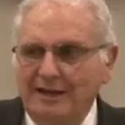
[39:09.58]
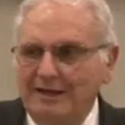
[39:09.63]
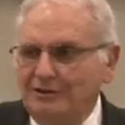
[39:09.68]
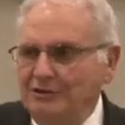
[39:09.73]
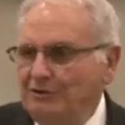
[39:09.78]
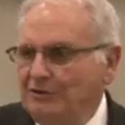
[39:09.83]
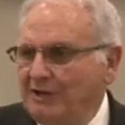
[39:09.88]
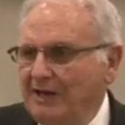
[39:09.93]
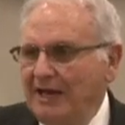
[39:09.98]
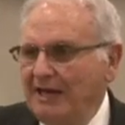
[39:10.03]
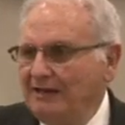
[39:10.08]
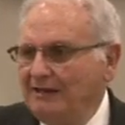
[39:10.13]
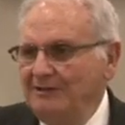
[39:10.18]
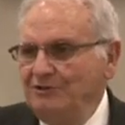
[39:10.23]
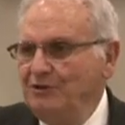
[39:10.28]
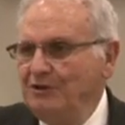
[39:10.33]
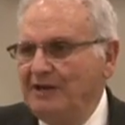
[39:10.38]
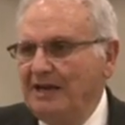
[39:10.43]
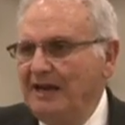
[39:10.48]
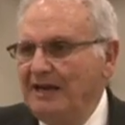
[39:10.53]
And you
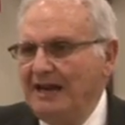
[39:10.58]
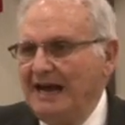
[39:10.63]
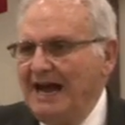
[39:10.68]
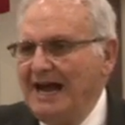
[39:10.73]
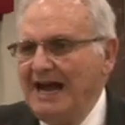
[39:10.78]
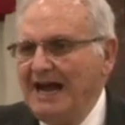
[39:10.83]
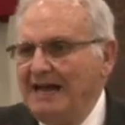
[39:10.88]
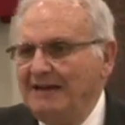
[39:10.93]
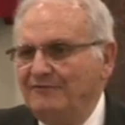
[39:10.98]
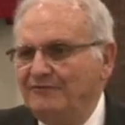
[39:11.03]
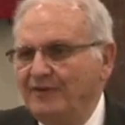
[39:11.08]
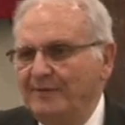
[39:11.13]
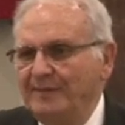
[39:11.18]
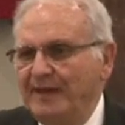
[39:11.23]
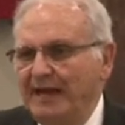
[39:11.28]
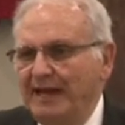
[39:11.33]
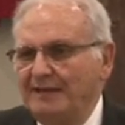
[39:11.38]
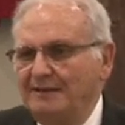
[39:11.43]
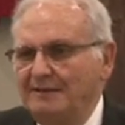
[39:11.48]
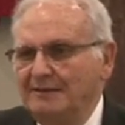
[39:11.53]
can't, you can't hide from
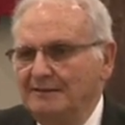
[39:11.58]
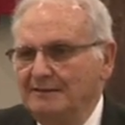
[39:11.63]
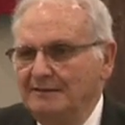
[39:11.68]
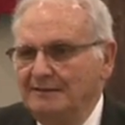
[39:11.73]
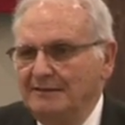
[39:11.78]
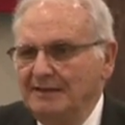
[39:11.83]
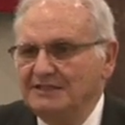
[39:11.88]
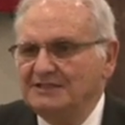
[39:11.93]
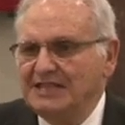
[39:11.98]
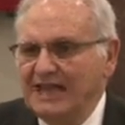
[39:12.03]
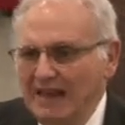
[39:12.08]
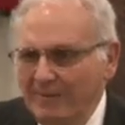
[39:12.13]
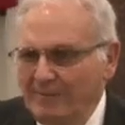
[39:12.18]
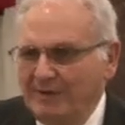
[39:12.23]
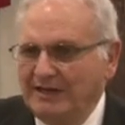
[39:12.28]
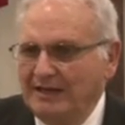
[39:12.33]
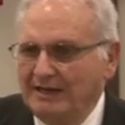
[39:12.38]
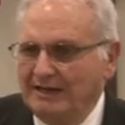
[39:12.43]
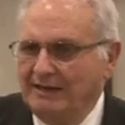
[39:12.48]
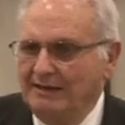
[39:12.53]
that. It's
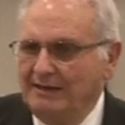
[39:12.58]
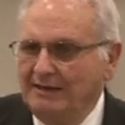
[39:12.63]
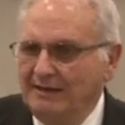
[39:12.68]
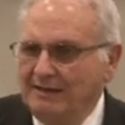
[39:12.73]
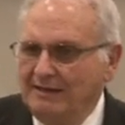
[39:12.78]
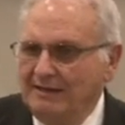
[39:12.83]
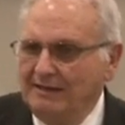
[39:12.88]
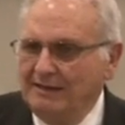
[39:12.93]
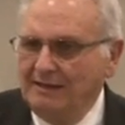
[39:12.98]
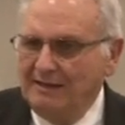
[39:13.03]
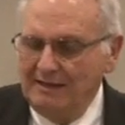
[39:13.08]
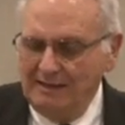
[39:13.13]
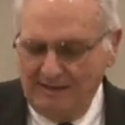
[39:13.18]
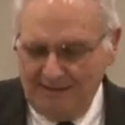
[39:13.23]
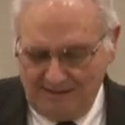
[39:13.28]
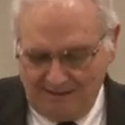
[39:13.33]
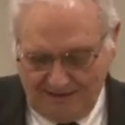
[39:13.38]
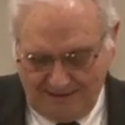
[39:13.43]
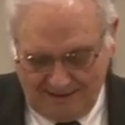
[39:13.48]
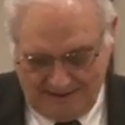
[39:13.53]
happening.
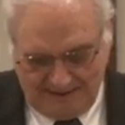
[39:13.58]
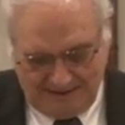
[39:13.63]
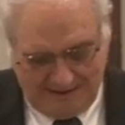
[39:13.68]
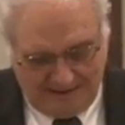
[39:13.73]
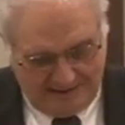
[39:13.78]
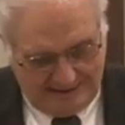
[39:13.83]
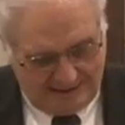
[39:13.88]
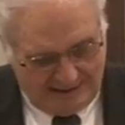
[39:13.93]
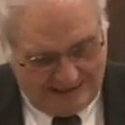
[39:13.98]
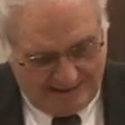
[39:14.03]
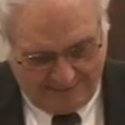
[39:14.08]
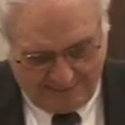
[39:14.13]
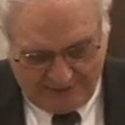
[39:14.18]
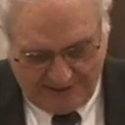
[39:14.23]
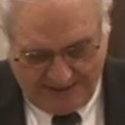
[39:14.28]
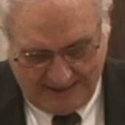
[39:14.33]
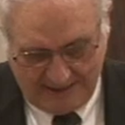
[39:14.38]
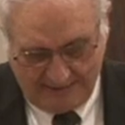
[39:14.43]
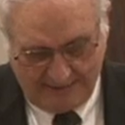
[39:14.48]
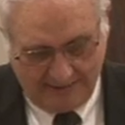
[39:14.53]
And, I,
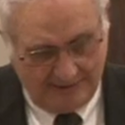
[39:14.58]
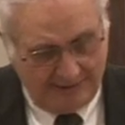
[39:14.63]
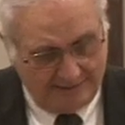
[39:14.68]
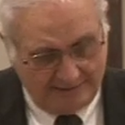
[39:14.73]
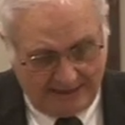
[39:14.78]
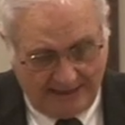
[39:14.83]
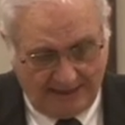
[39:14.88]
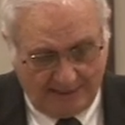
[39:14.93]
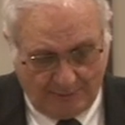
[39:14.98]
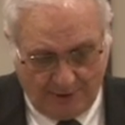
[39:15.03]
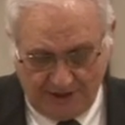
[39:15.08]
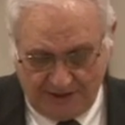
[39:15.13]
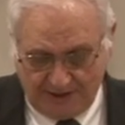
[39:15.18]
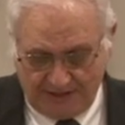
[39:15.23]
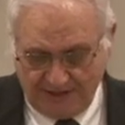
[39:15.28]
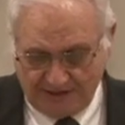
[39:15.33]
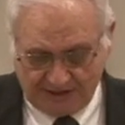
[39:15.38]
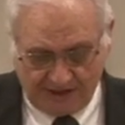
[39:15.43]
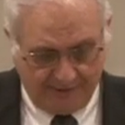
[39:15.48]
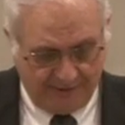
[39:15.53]
and, and, and I'm going to
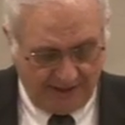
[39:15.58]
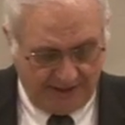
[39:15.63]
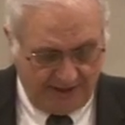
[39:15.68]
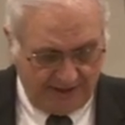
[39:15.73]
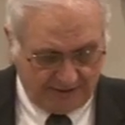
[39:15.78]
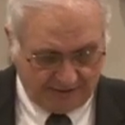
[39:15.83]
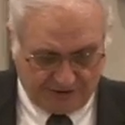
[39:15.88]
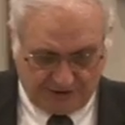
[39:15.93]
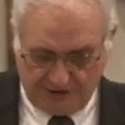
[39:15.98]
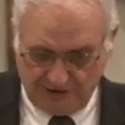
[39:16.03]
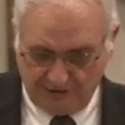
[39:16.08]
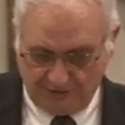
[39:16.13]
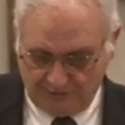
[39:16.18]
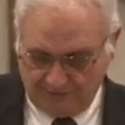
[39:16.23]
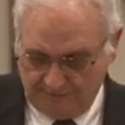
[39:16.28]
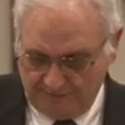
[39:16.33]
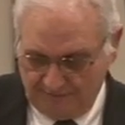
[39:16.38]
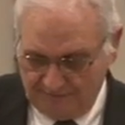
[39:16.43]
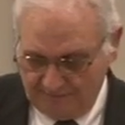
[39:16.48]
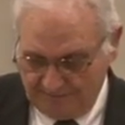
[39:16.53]
tell you something else, too.
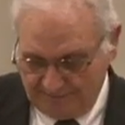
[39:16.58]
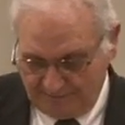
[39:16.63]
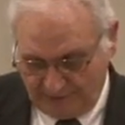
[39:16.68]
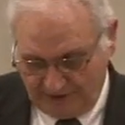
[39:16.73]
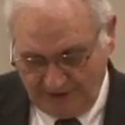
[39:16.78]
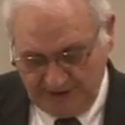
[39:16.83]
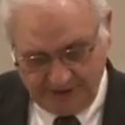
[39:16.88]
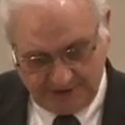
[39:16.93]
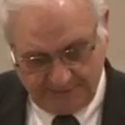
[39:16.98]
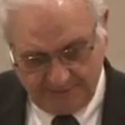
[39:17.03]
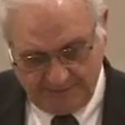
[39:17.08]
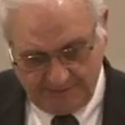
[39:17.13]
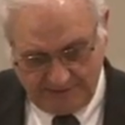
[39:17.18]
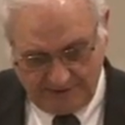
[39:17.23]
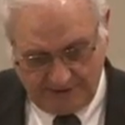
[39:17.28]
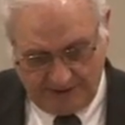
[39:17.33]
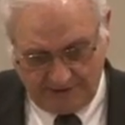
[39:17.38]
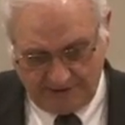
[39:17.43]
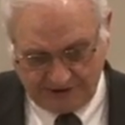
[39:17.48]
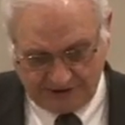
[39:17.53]
Please
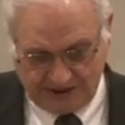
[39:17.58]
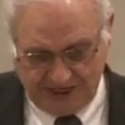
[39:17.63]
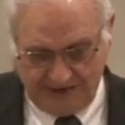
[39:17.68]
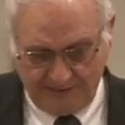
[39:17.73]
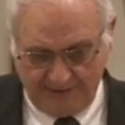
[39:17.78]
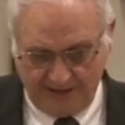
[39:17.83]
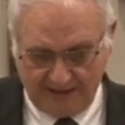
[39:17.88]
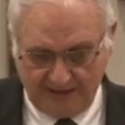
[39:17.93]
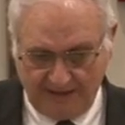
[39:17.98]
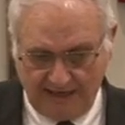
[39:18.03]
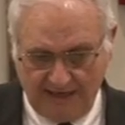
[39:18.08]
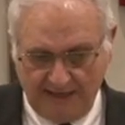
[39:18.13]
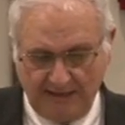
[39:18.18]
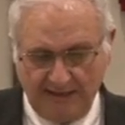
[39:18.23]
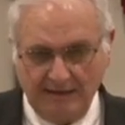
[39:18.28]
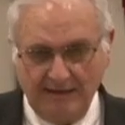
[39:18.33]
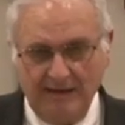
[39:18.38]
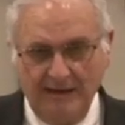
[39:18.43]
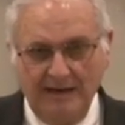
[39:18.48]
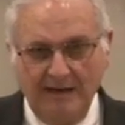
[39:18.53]
understand me
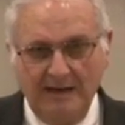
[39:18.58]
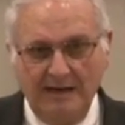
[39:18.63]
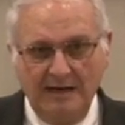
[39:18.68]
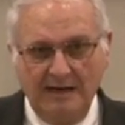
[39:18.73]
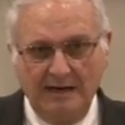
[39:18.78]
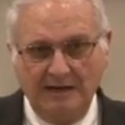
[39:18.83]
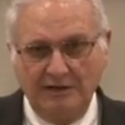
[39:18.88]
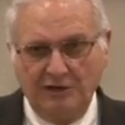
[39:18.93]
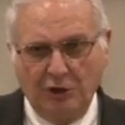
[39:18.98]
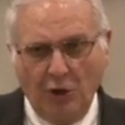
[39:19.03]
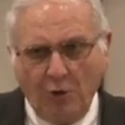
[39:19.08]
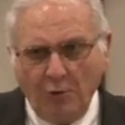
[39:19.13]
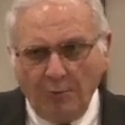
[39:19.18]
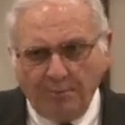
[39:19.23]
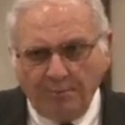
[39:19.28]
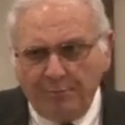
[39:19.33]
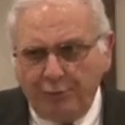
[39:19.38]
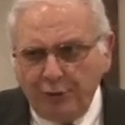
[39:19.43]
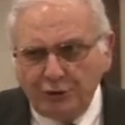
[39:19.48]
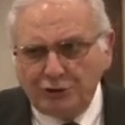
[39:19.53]
tonight.
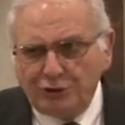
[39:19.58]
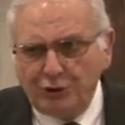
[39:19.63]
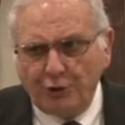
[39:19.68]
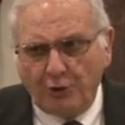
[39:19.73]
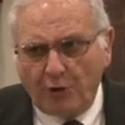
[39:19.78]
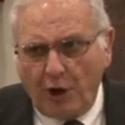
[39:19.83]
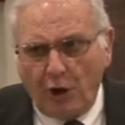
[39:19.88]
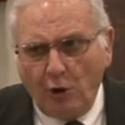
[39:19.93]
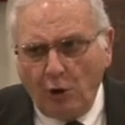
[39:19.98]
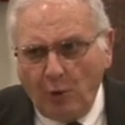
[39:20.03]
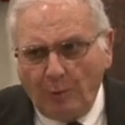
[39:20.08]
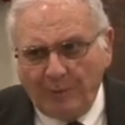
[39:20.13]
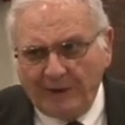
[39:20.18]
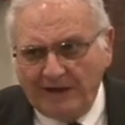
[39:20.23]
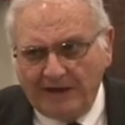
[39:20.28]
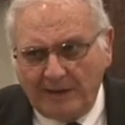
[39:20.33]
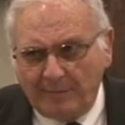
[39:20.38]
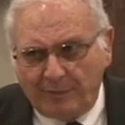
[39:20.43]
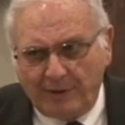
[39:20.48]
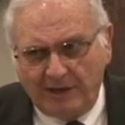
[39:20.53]
Don't put your hope
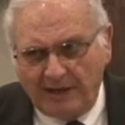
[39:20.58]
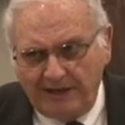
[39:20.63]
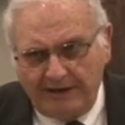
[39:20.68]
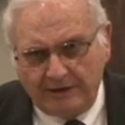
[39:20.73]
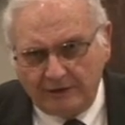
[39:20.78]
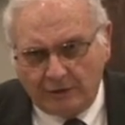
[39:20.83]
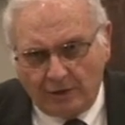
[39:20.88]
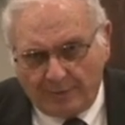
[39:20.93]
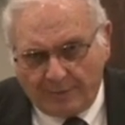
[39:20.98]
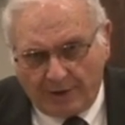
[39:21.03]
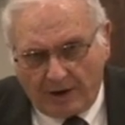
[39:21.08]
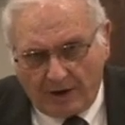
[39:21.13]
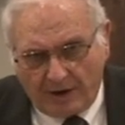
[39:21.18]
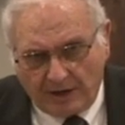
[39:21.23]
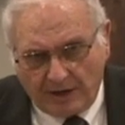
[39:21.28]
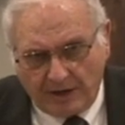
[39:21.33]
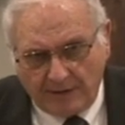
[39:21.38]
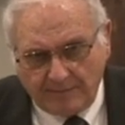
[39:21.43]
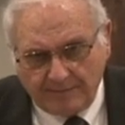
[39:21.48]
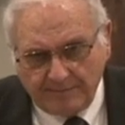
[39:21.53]
in a political
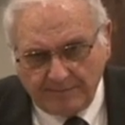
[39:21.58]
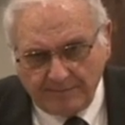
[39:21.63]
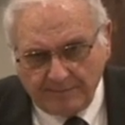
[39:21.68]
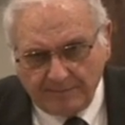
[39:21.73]
party.